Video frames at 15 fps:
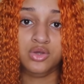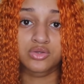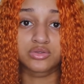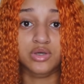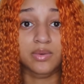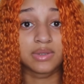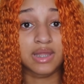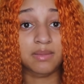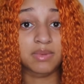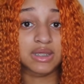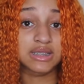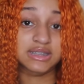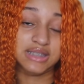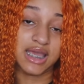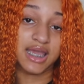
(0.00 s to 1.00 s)
So, with that
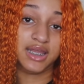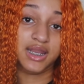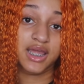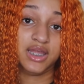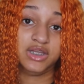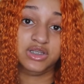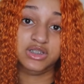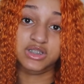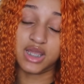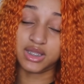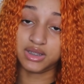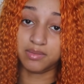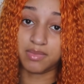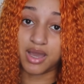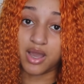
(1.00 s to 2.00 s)
being said,
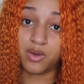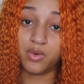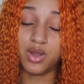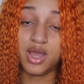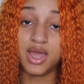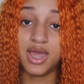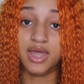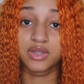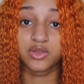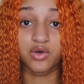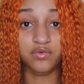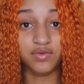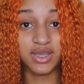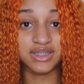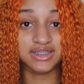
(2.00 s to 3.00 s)
check them out.
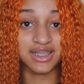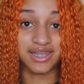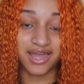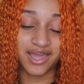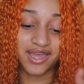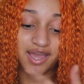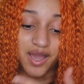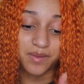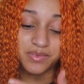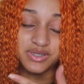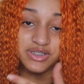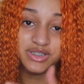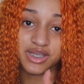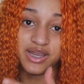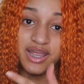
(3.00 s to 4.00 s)
Don't forget to like,
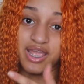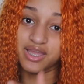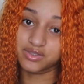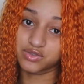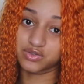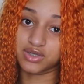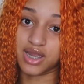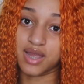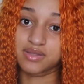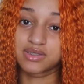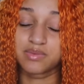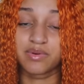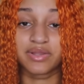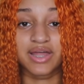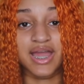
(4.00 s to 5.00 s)
comment, share, and subscribe.
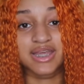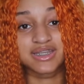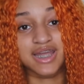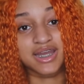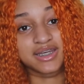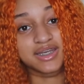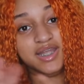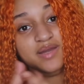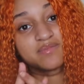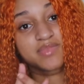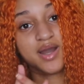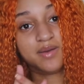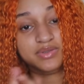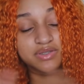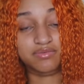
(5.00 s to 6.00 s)
Check out the hashtag
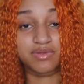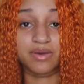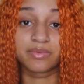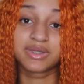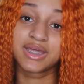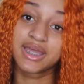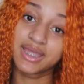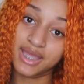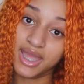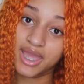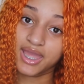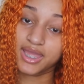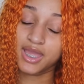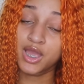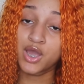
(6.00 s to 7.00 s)
DayaMom to be out with the
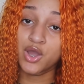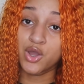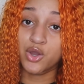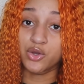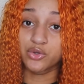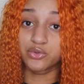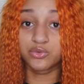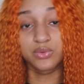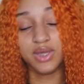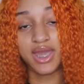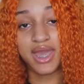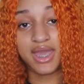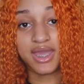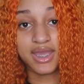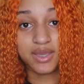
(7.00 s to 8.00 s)
gang. You
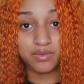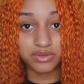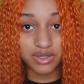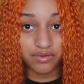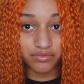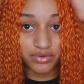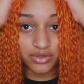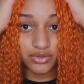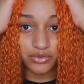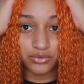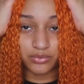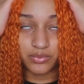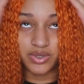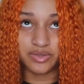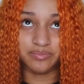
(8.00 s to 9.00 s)
can't hang here without further
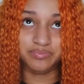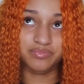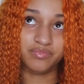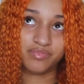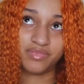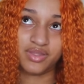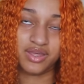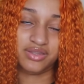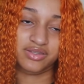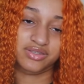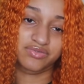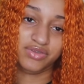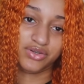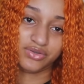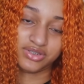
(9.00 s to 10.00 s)
ado. Well,
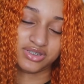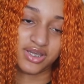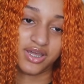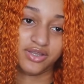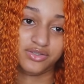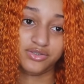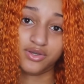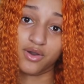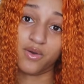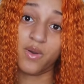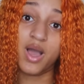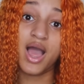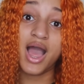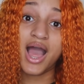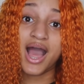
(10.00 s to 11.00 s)
this video is done, so
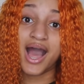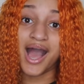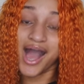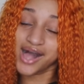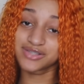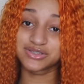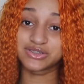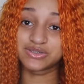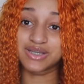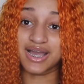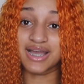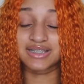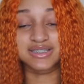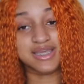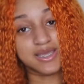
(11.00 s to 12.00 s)
I'll see you
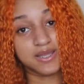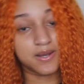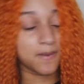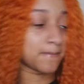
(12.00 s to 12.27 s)
guys in